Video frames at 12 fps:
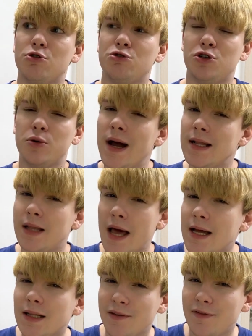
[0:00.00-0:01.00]
Do I
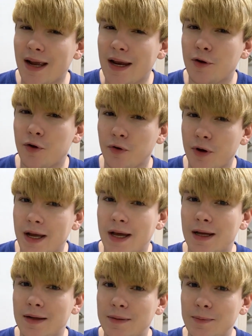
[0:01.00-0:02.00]
like living in
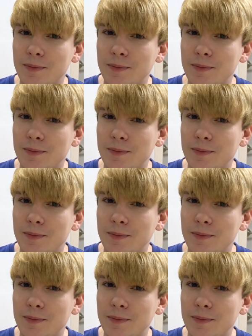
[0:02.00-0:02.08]
Korea?